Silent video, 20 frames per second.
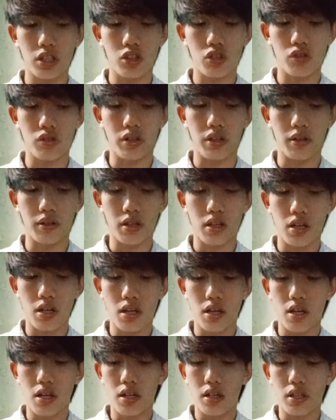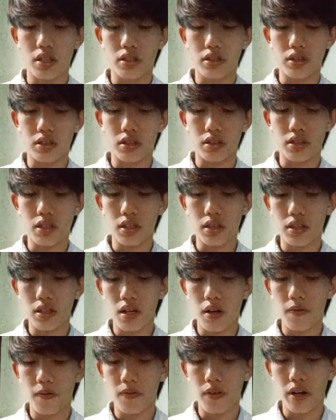Tetrapyrrole is the
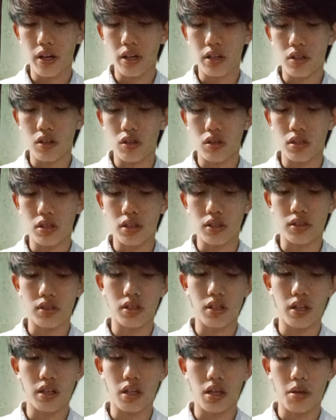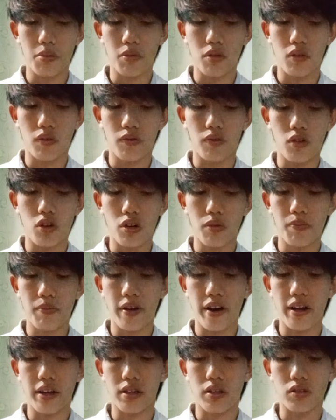name of 4 pyrroles that is
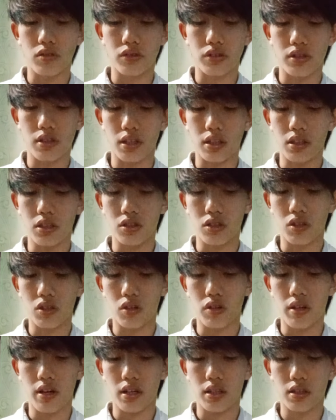connected together.